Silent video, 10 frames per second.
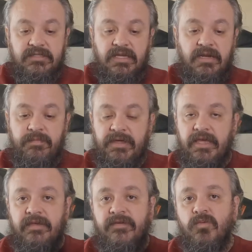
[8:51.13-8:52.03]
is gonna
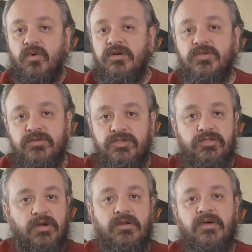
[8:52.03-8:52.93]
be even worse once you
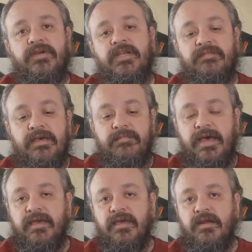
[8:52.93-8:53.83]
start loading up that
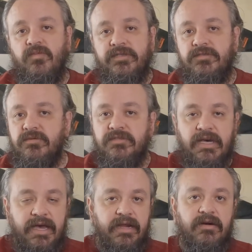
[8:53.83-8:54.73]
back end with dual
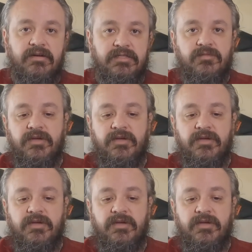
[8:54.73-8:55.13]
tires and